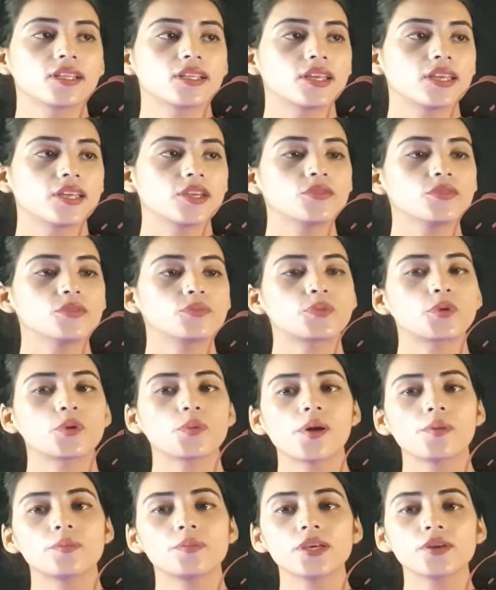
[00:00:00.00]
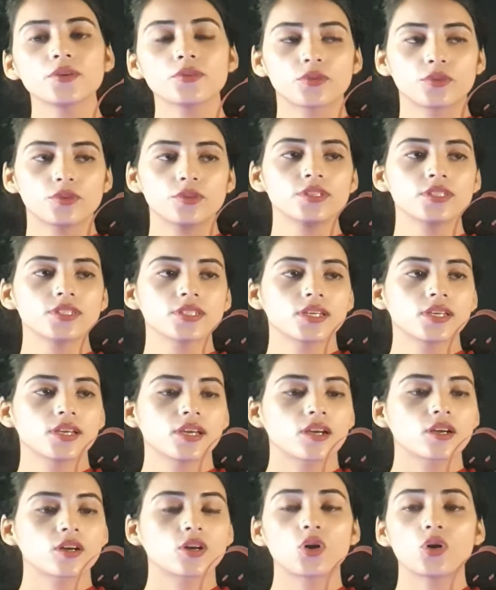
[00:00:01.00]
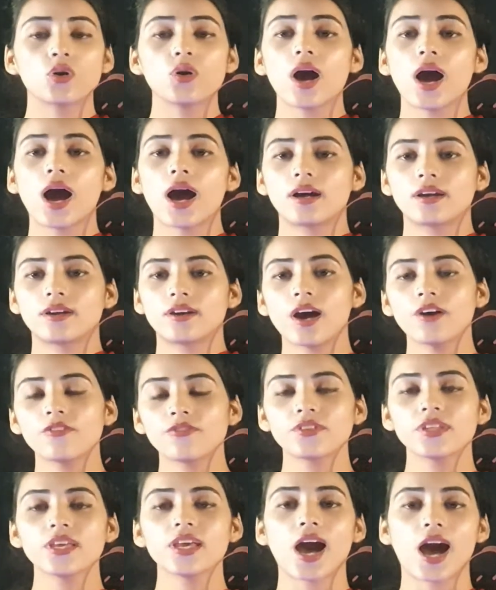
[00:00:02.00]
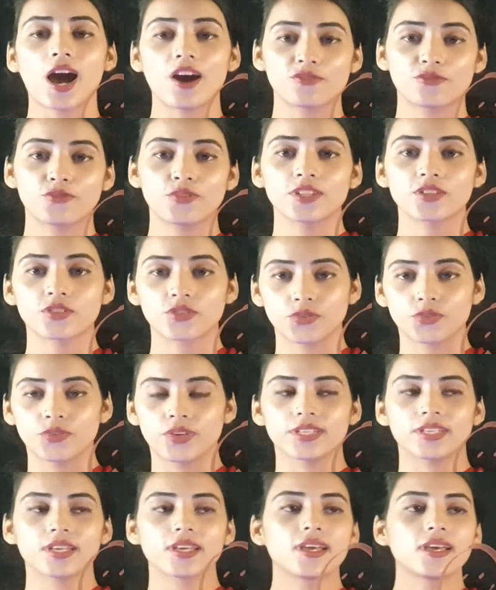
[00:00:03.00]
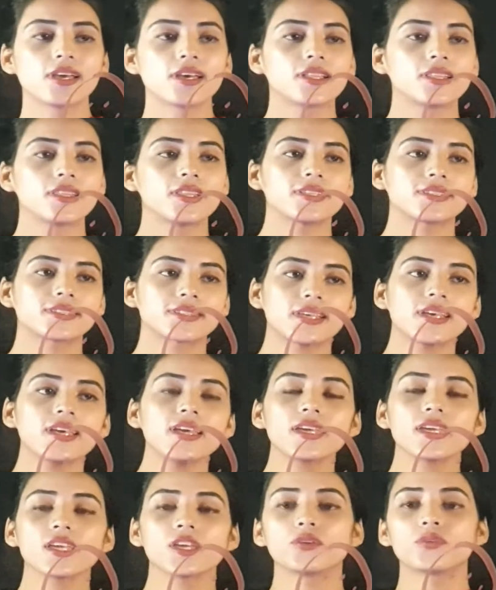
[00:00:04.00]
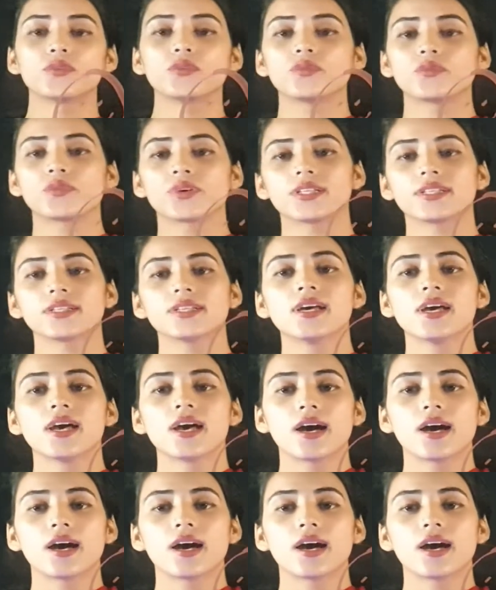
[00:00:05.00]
you probably would go roughly halfway through it. Let's say you will